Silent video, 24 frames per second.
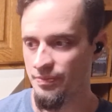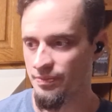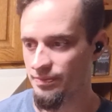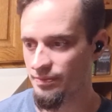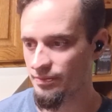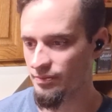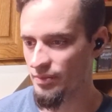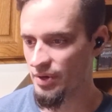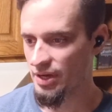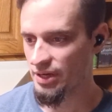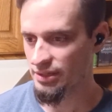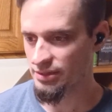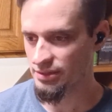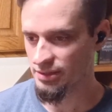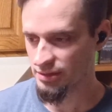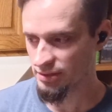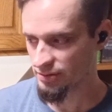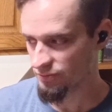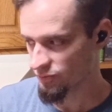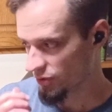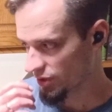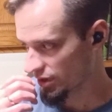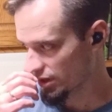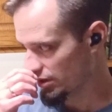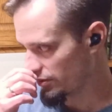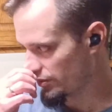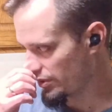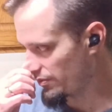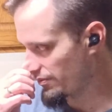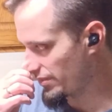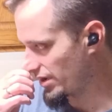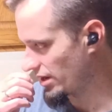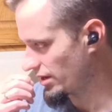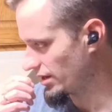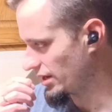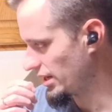We're going to be
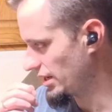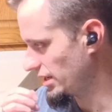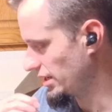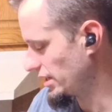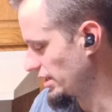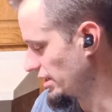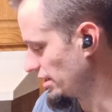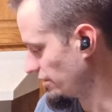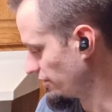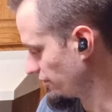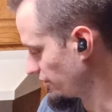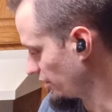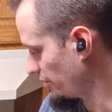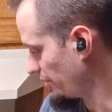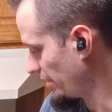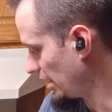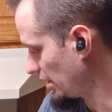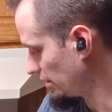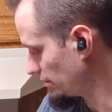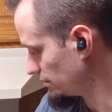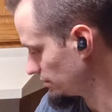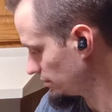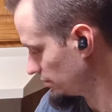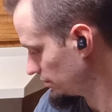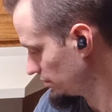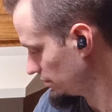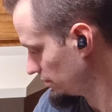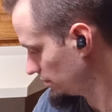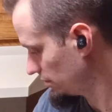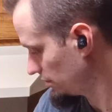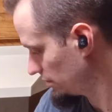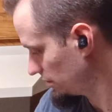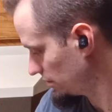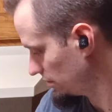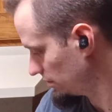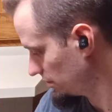marinating in it for about
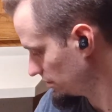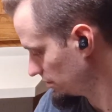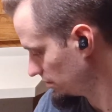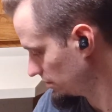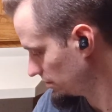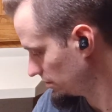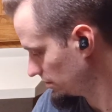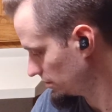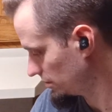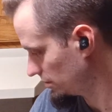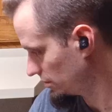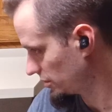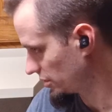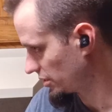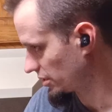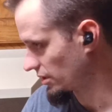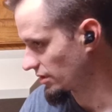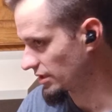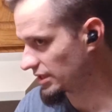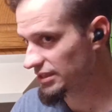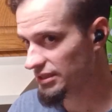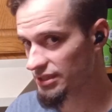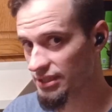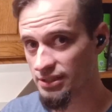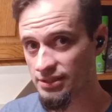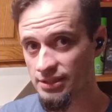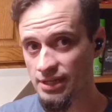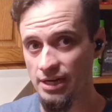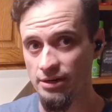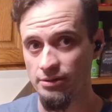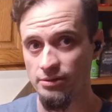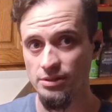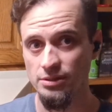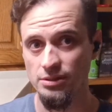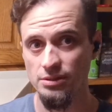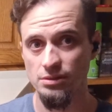36
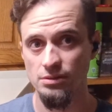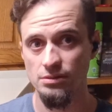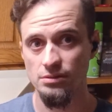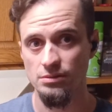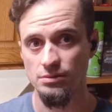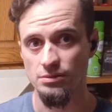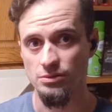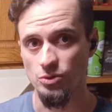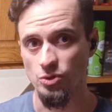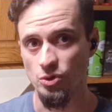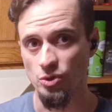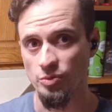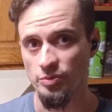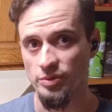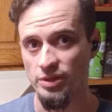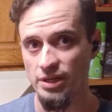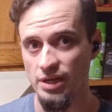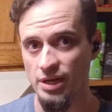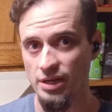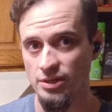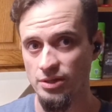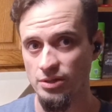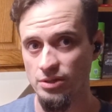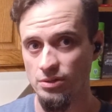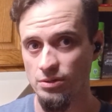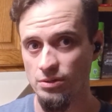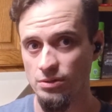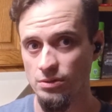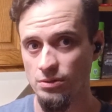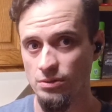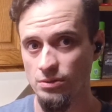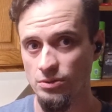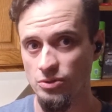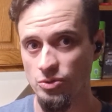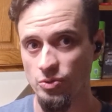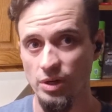hours. Normally I
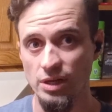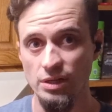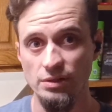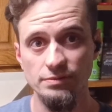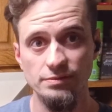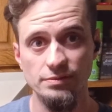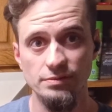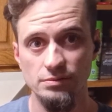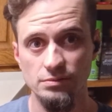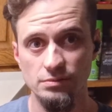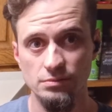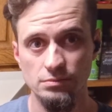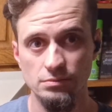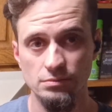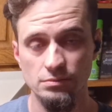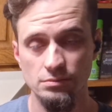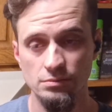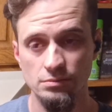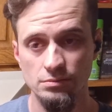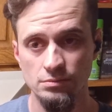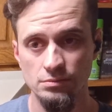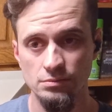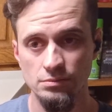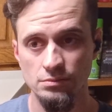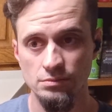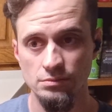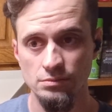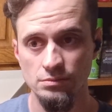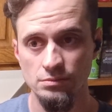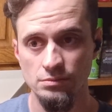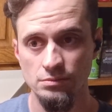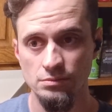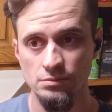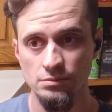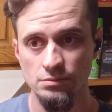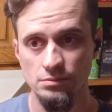do 12,
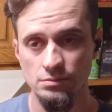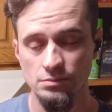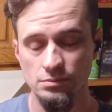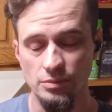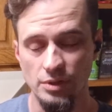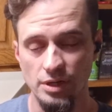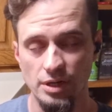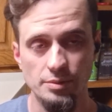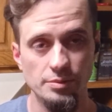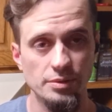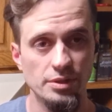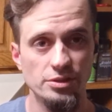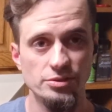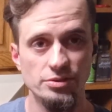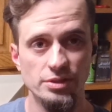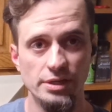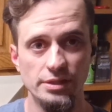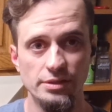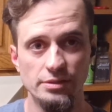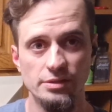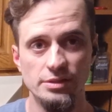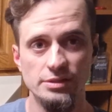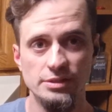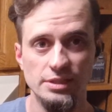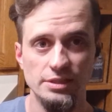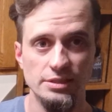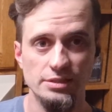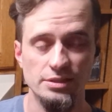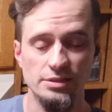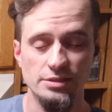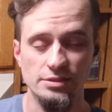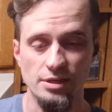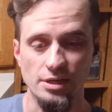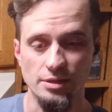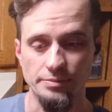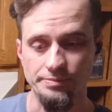but I'm going to try 36 this
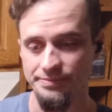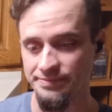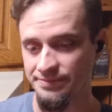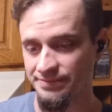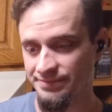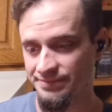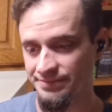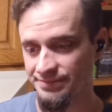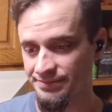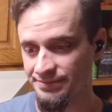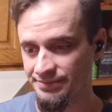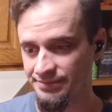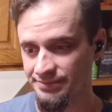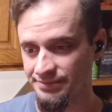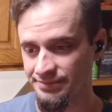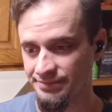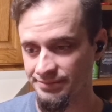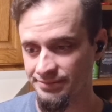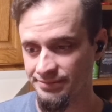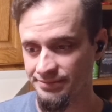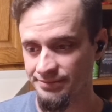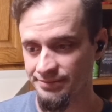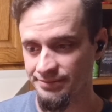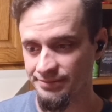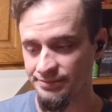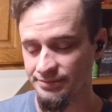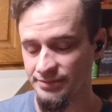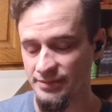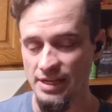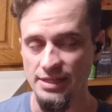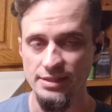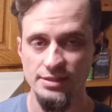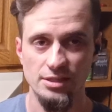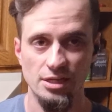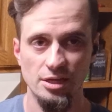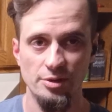time.
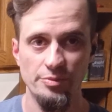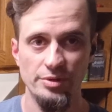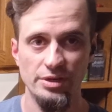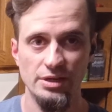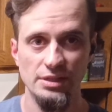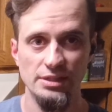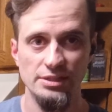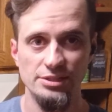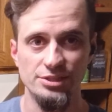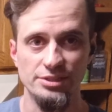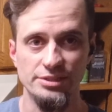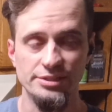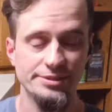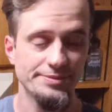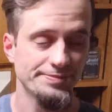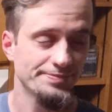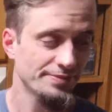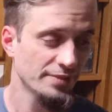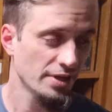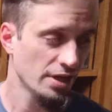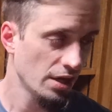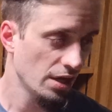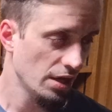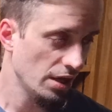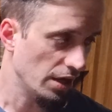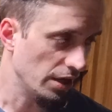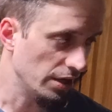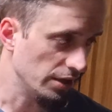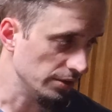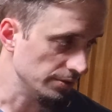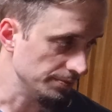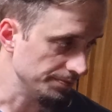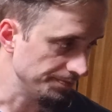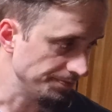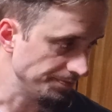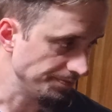It's going to be delicious.
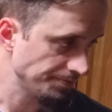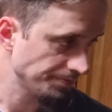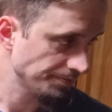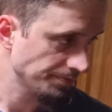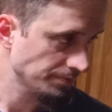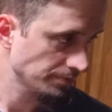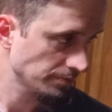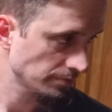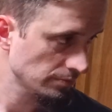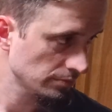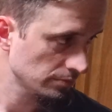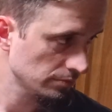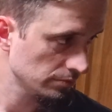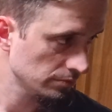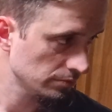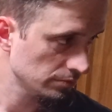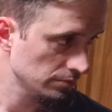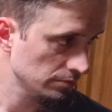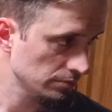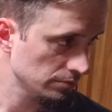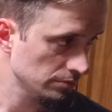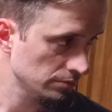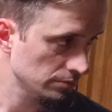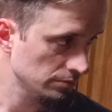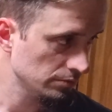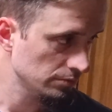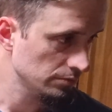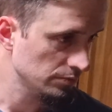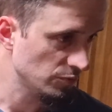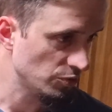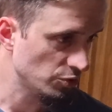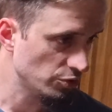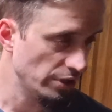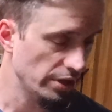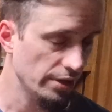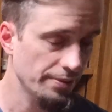So
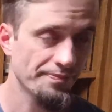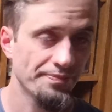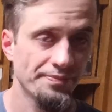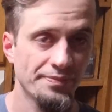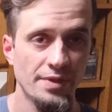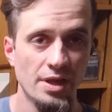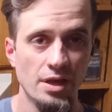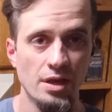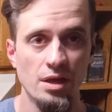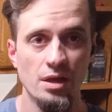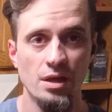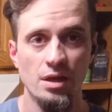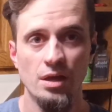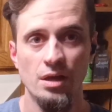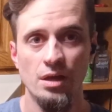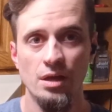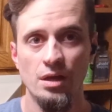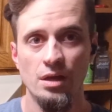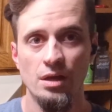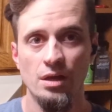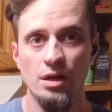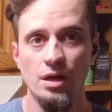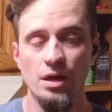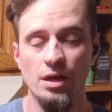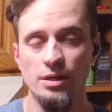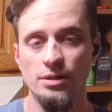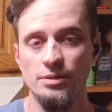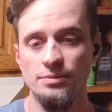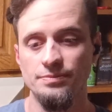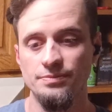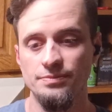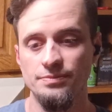yeah, I